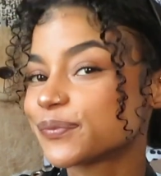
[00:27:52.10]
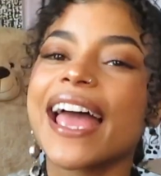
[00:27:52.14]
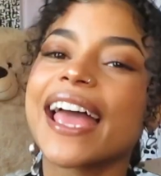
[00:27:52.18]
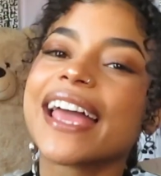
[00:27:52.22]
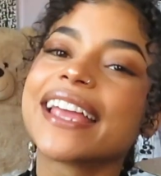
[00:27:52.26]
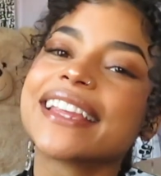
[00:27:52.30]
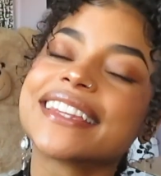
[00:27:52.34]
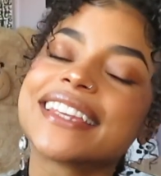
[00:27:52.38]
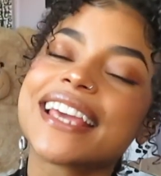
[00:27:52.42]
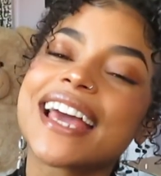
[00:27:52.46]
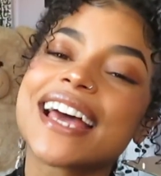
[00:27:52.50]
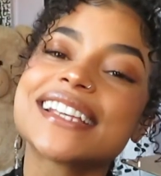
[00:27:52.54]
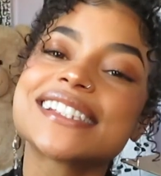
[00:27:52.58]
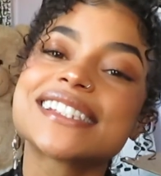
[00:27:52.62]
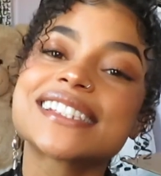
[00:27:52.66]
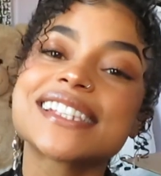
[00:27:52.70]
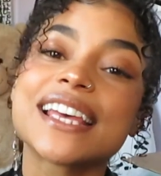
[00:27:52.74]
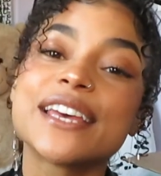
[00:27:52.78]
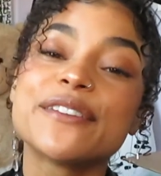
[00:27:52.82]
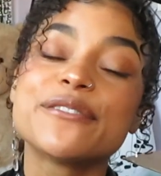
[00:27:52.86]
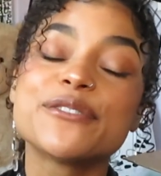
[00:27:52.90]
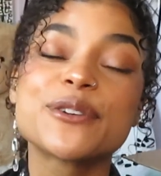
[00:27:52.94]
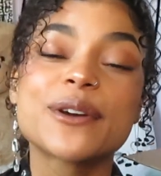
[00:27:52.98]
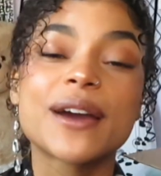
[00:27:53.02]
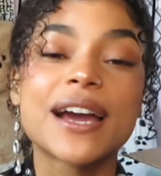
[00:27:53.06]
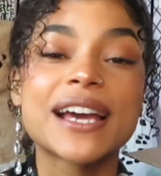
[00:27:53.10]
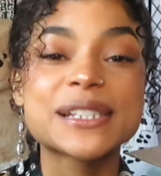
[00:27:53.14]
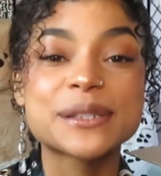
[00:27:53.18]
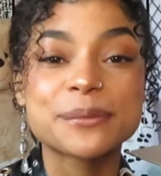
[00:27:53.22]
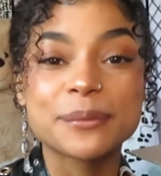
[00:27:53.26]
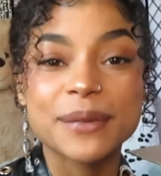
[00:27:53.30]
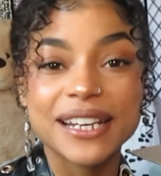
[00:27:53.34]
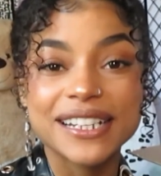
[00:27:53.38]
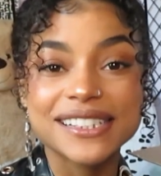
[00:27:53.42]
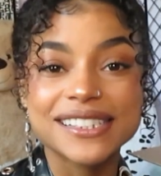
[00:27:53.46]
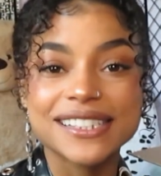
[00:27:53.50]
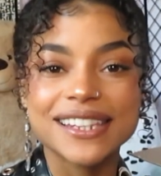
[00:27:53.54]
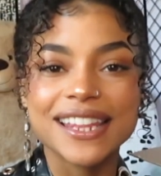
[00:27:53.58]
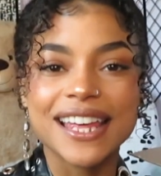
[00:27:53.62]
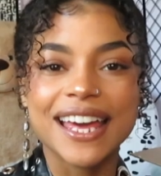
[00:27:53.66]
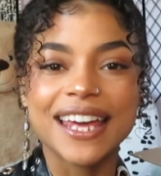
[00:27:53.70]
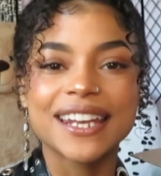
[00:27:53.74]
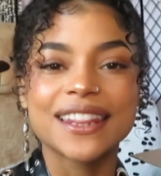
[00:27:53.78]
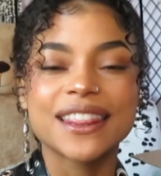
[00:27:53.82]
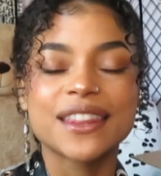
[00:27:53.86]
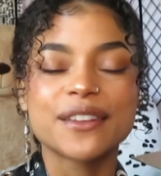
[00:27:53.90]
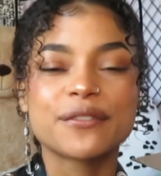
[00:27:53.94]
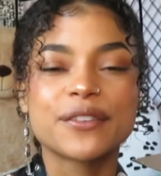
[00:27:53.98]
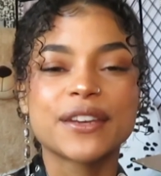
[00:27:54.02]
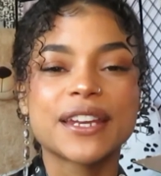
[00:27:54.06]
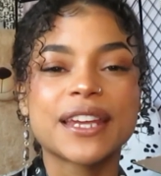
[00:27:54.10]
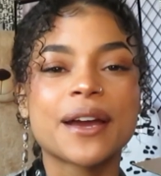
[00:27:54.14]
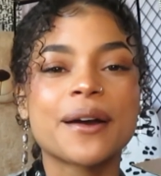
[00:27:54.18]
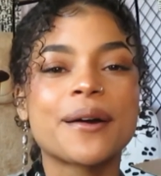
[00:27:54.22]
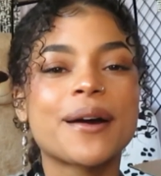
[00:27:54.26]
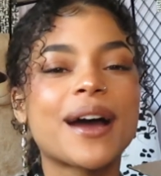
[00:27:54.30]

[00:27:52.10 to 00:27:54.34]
and yes if you guys made it to the end of the video